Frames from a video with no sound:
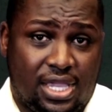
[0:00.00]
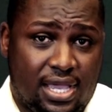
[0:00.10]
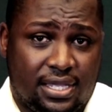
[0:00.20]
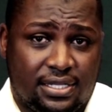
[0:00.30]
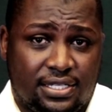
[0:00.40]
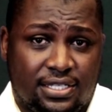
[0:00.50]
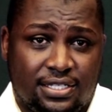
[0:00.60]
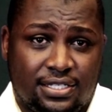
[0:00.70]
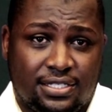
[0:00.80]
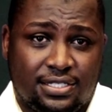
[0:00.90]
year.
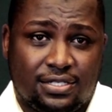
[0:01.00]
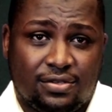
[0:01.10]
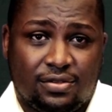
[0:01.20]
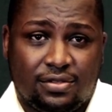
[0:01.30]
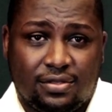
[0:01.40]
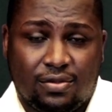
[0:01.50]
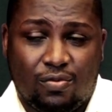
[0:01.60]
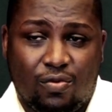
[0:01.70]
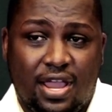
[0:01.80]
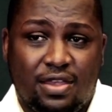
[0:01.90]

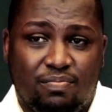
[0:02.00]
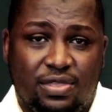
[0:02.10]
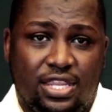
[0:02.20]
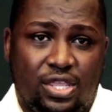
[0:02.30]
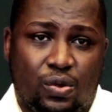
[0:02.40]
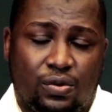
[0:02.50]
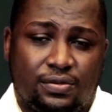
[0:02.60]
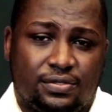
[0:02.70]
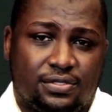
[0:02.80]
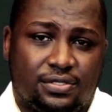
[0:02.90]
1 billion.
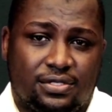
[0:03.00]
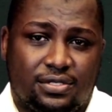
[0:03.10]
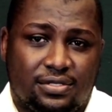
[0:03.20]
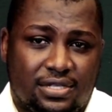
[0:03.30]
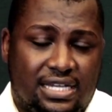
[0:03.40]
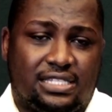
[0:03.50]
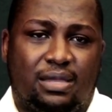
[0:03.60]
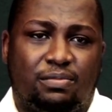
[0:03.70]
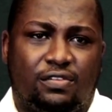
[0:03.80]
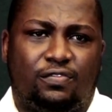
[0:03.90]
That is
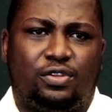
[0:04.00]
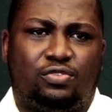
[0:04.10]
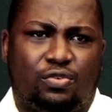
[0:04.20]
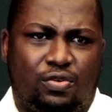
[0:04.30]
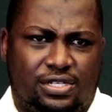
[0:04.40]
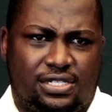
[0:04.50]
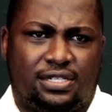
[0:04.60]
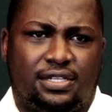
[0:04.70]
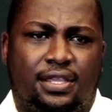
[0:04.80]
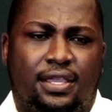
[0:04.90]
something for you to note.
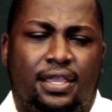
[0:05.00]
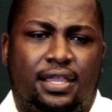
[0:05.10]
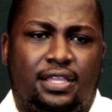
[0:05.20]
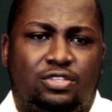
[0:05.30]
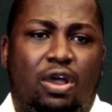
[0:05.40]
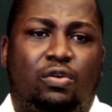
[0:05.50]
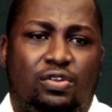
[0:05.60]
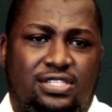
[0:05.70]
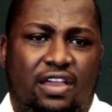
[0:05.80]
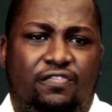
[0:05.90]
So
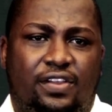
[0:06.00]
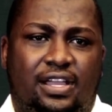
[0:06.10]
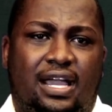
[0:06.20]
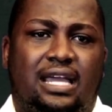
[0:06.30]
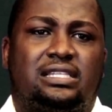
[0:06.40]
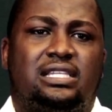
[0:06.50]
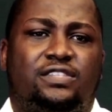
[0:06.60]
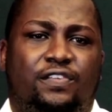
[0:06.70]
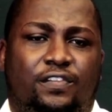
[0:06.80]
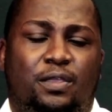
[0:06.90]
across Africa, at least
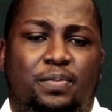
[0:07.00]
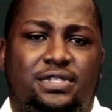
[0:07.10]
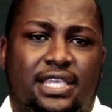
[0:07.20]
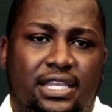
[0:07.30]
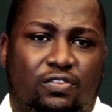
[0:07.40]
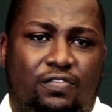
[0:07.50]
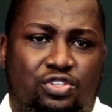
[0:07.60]
50% of the